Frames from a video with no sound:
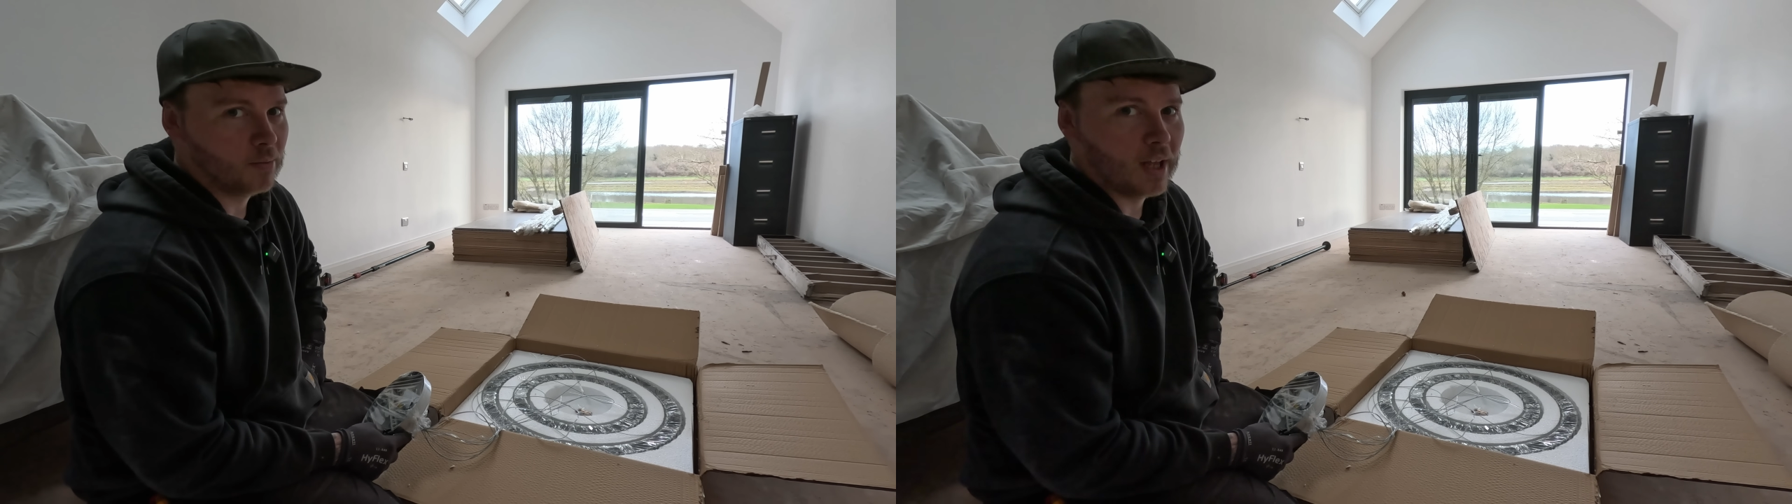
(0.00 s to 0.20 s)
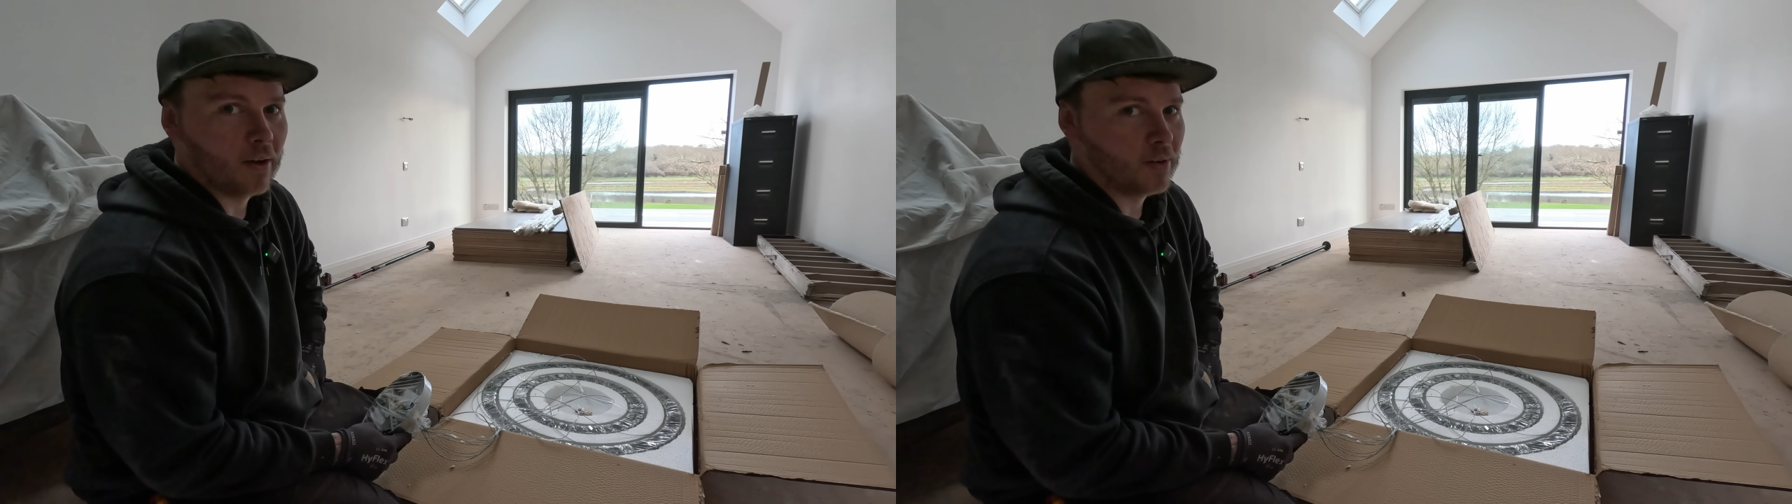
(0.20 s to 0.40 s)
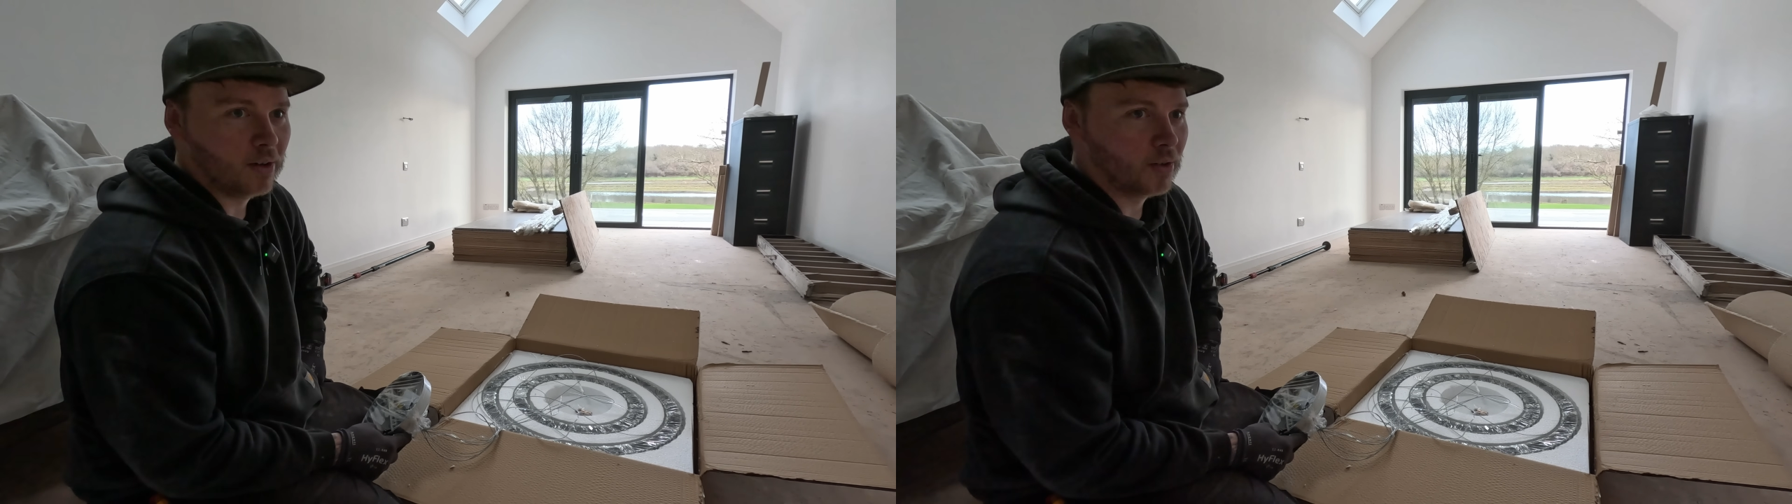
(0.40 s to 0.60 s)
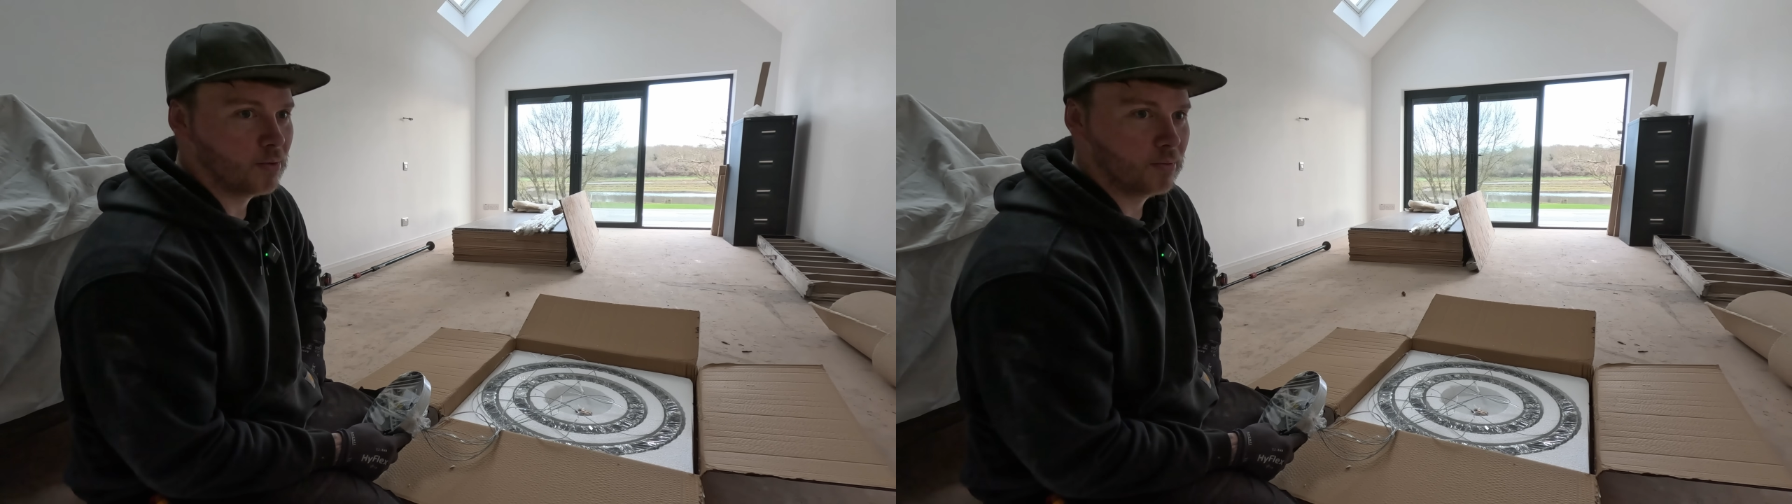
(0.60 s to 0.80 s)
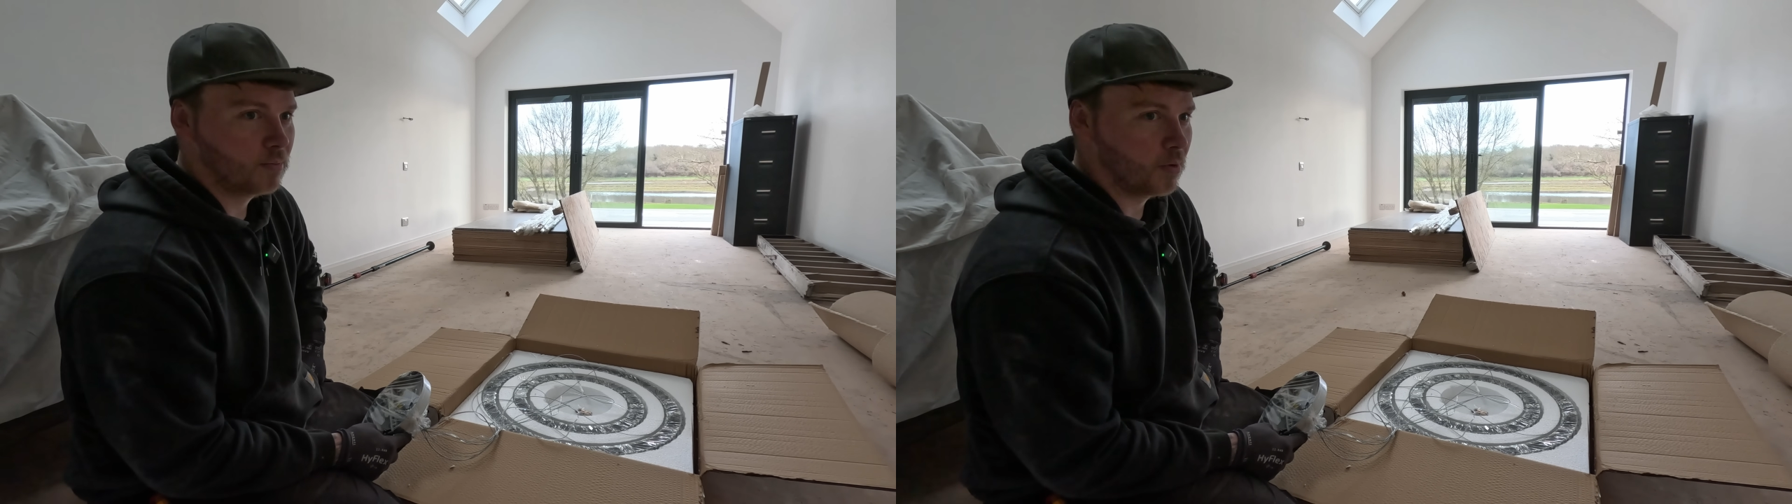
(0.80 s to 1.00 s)
definitely
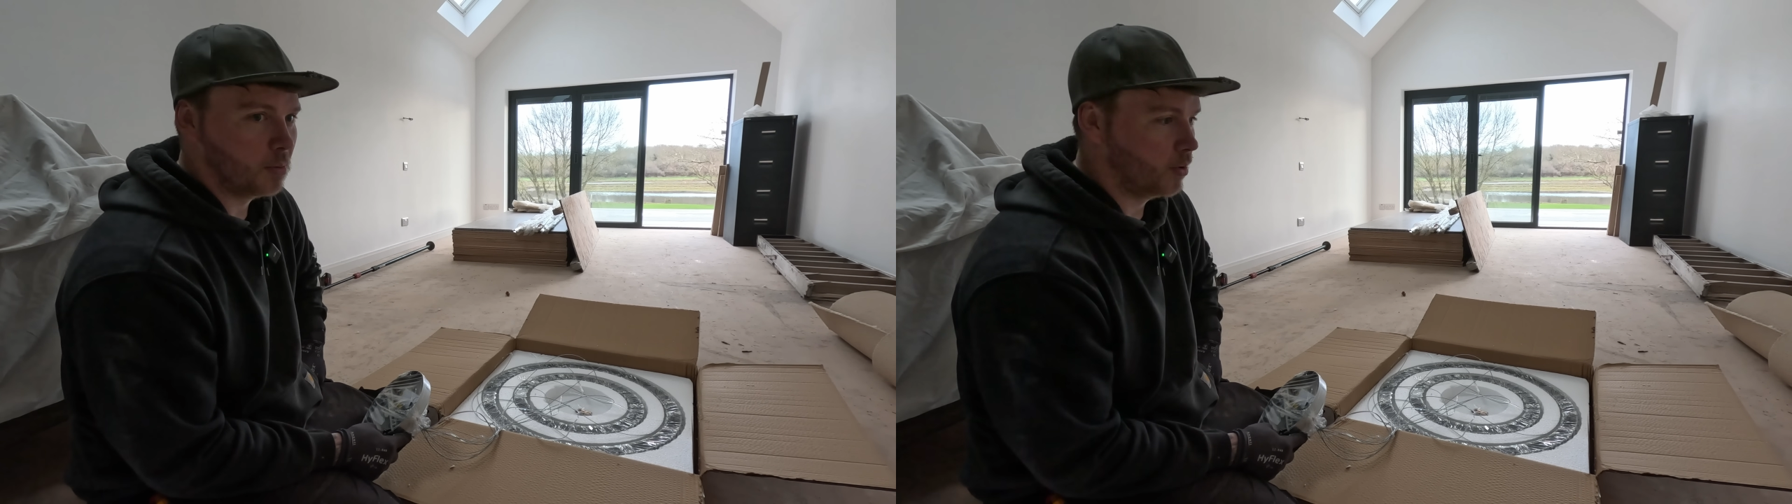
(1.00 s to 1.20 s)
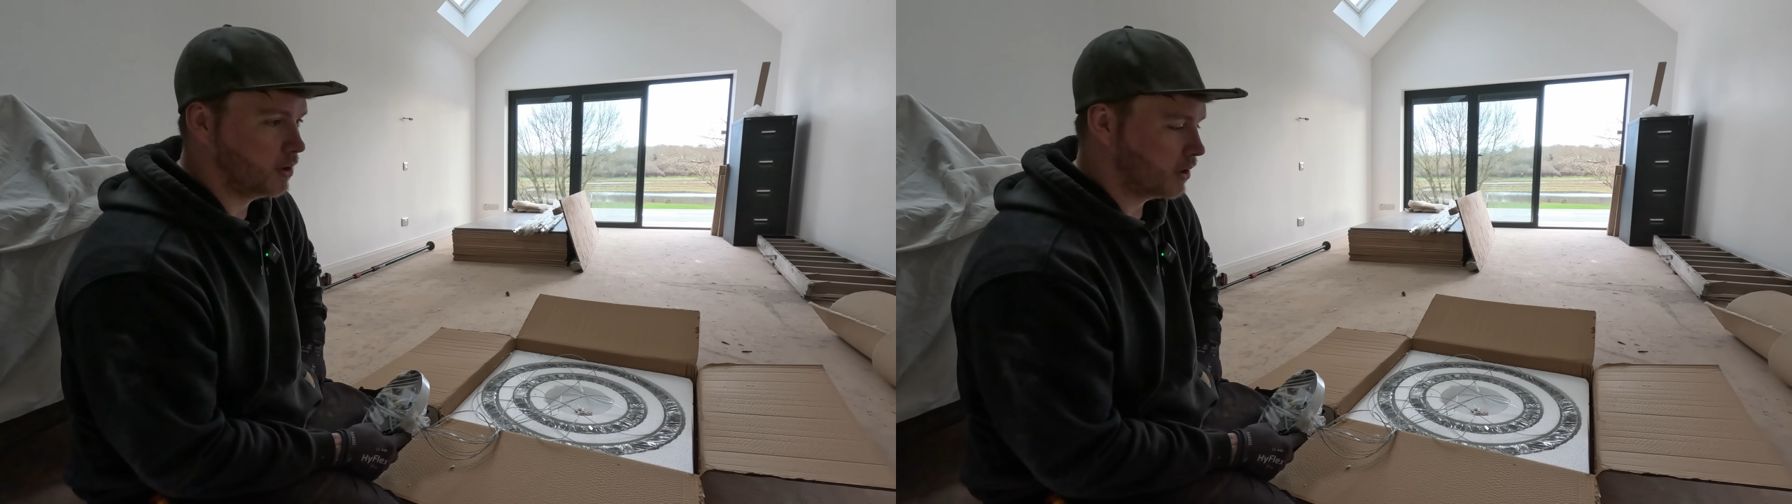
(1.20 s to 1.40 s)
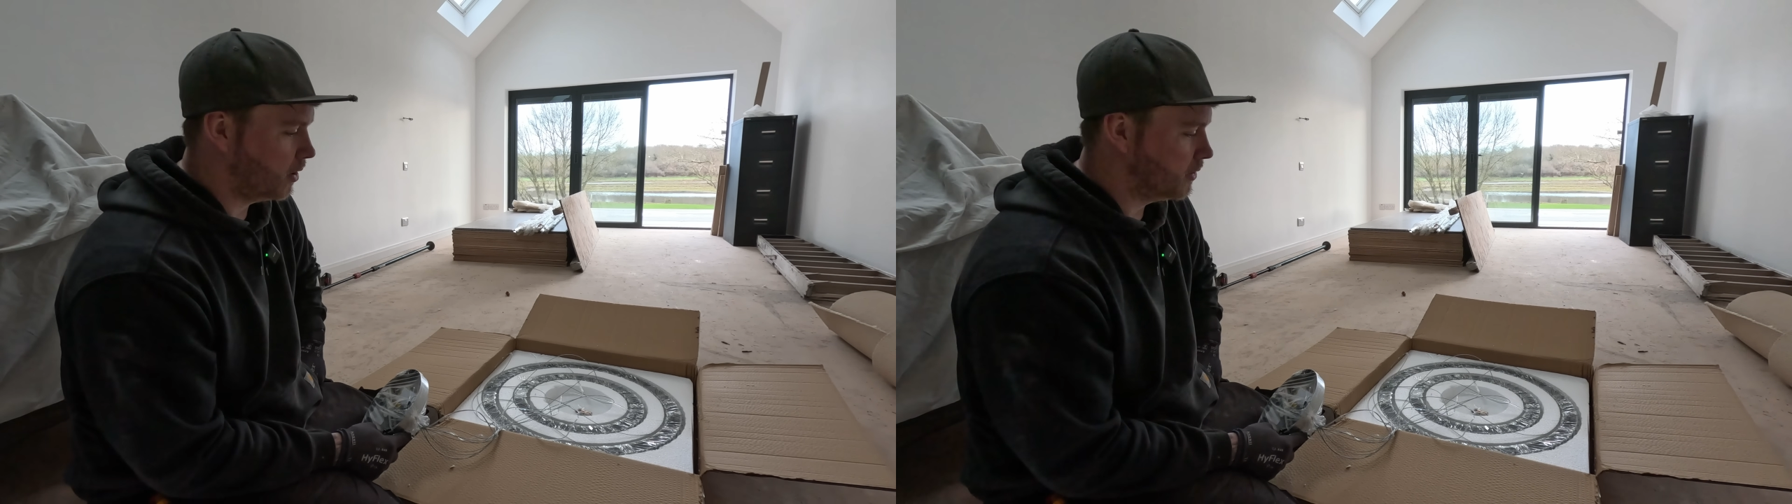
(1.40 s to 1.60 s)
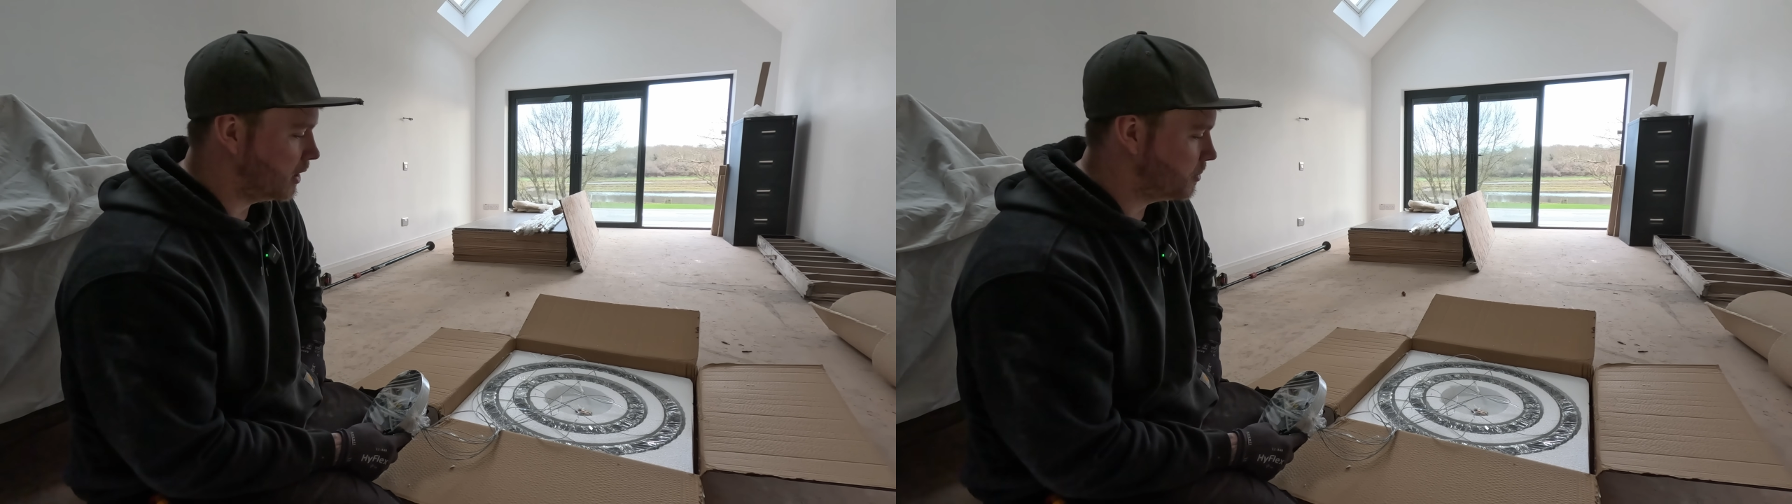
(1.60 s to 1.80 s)
not 3 points of contact,